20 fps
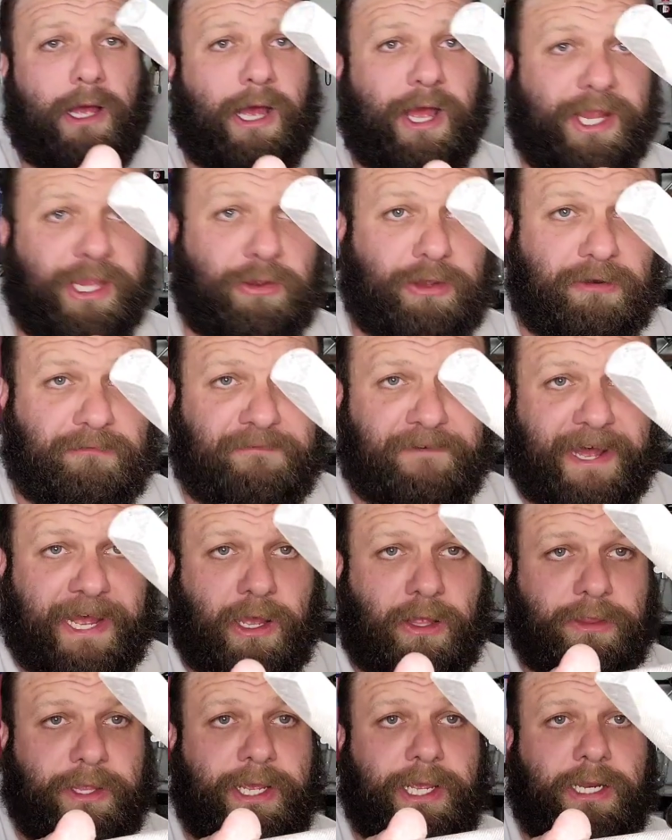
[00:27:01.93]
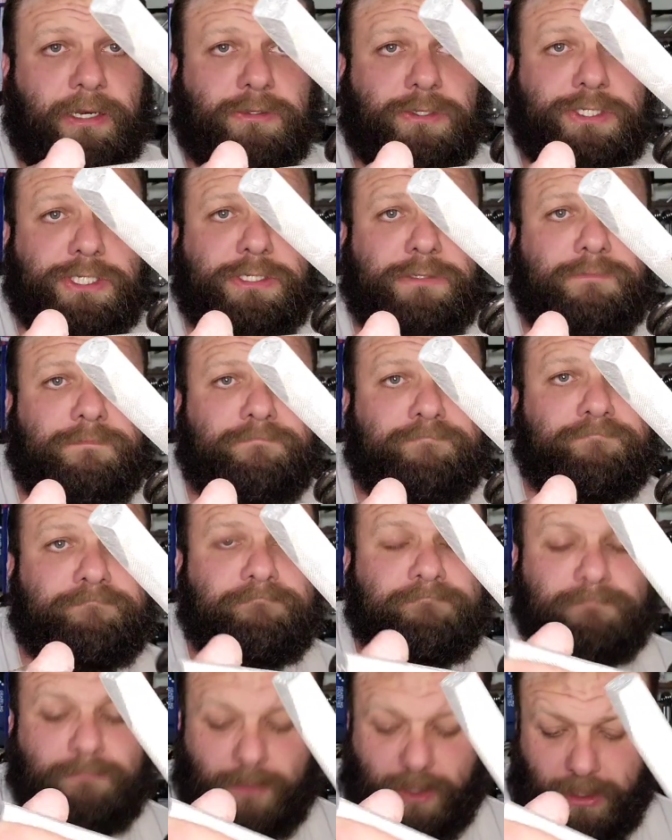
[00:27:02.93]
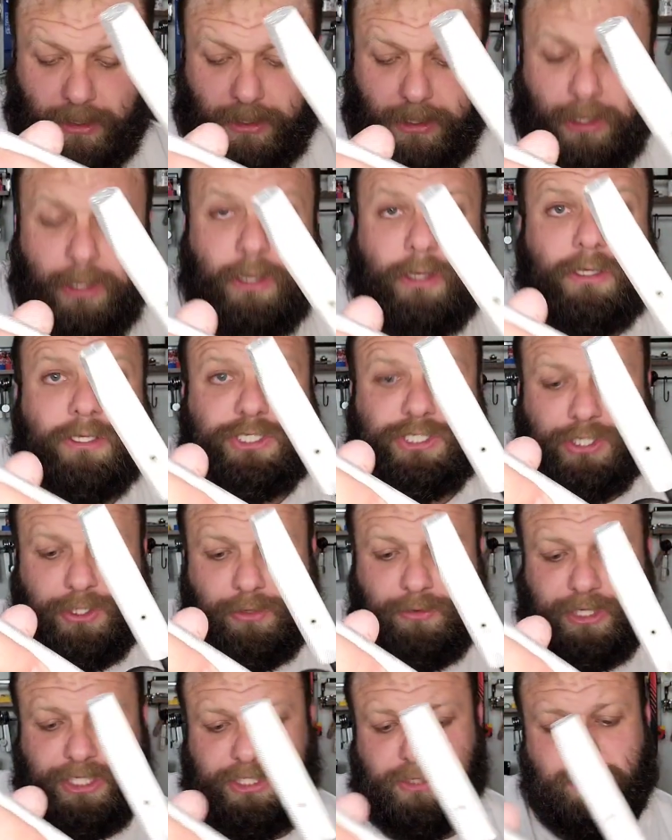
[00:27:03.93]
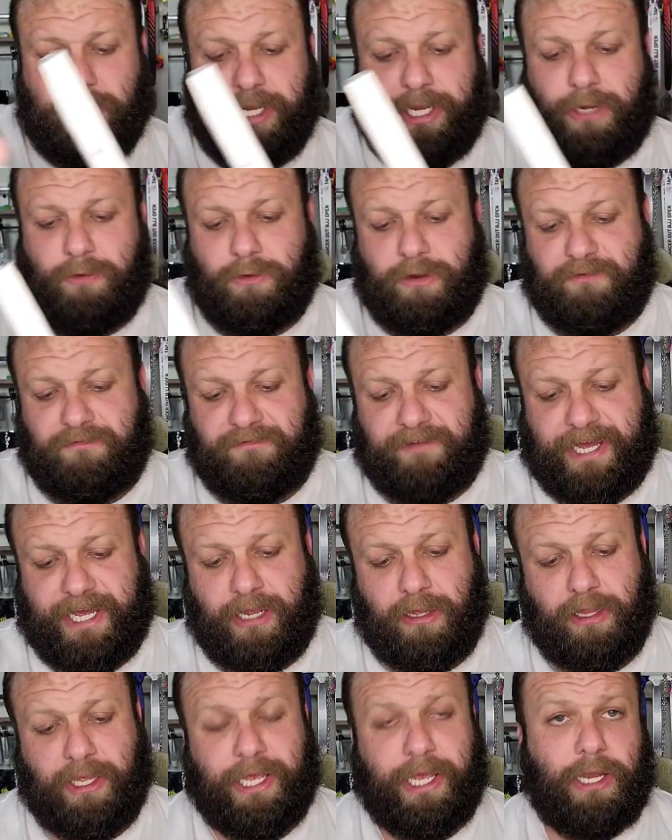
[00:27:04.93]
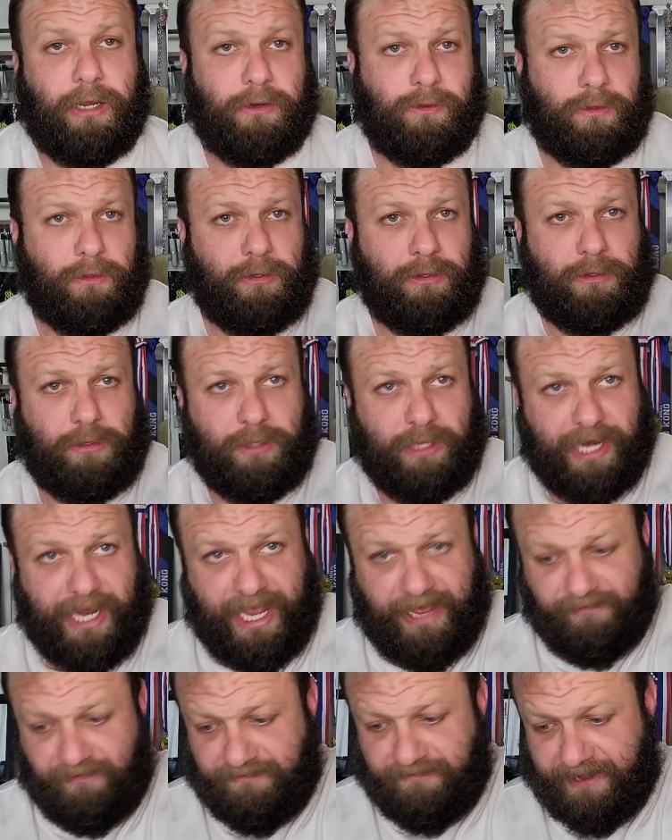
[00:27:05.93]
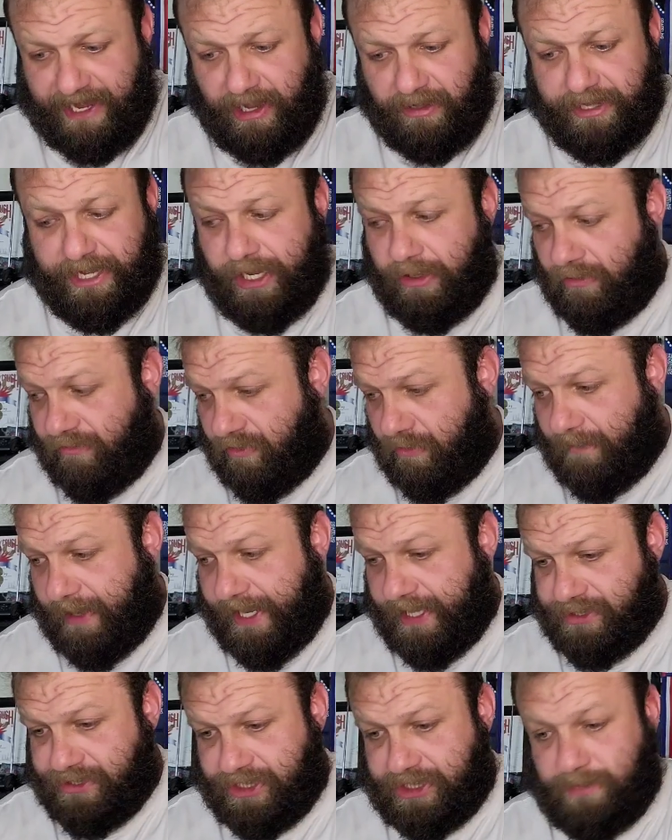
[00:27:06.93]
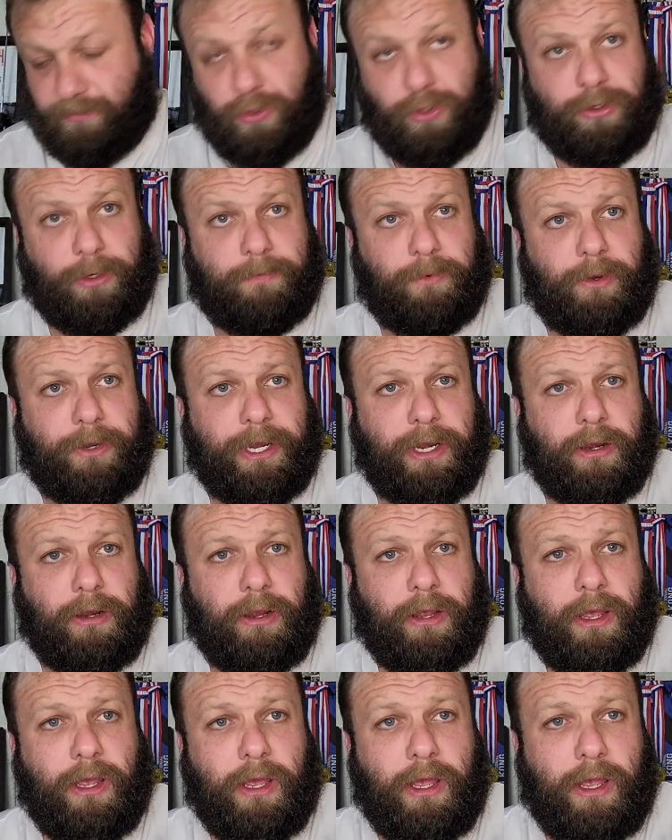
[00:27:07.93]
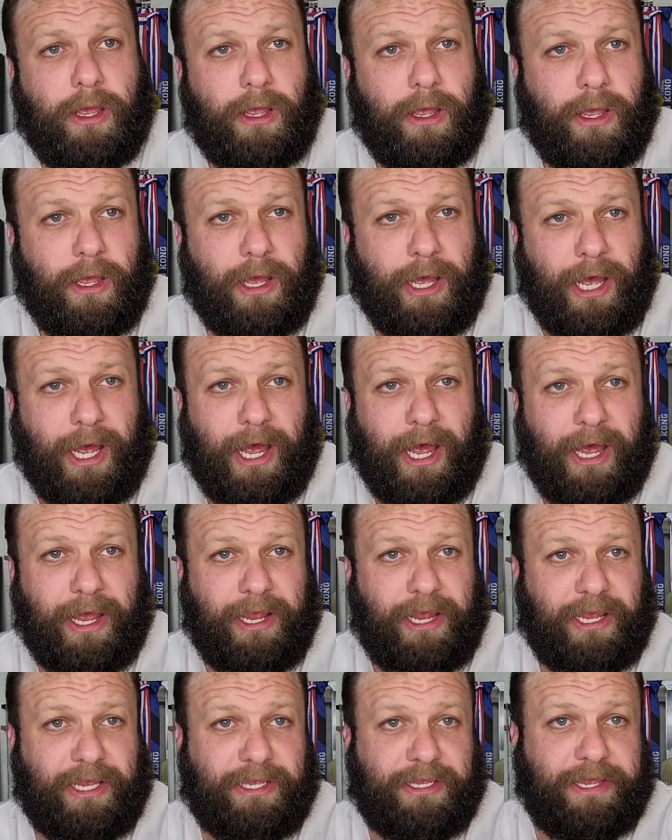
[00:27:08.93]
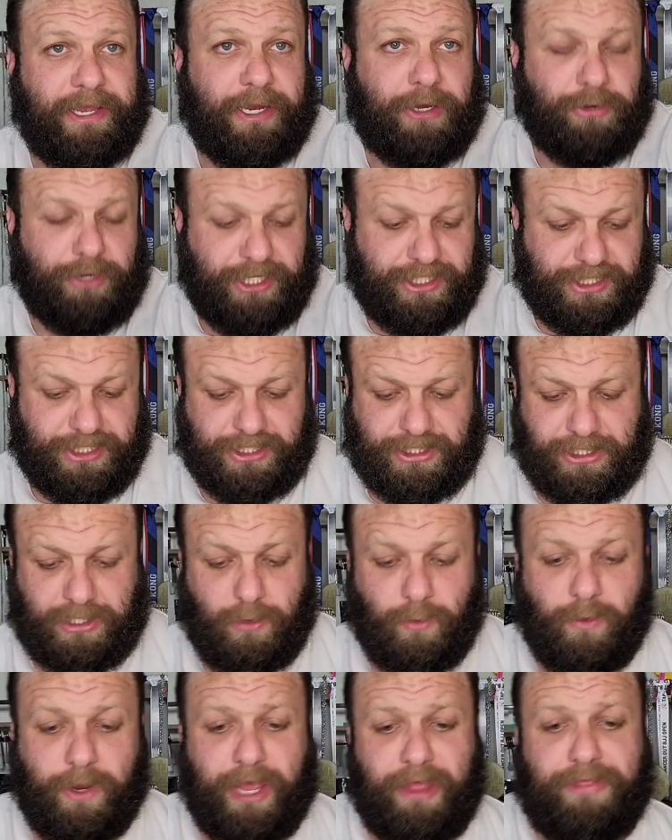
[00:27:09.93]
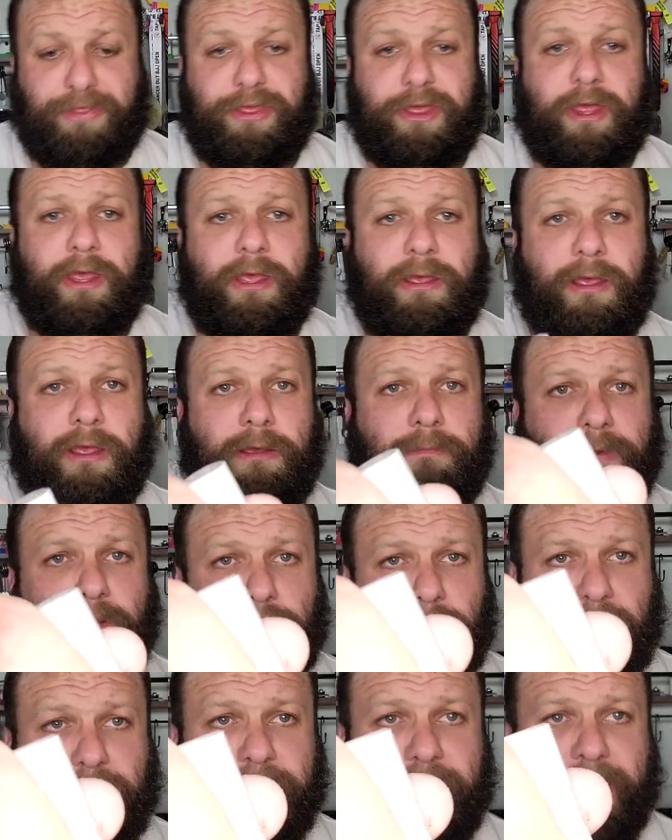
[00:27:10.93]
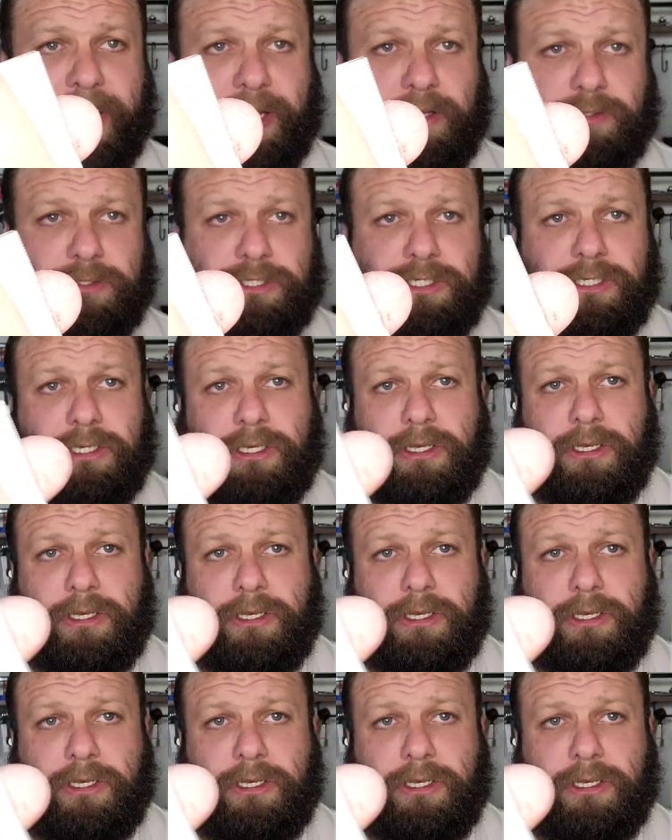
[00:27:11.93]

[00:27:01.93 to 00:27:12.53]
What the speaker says: You can file the handles. So the reason why you'd want to file a handle, and I have a filed handle for my adjustable gripper here, it increases the width between the handles.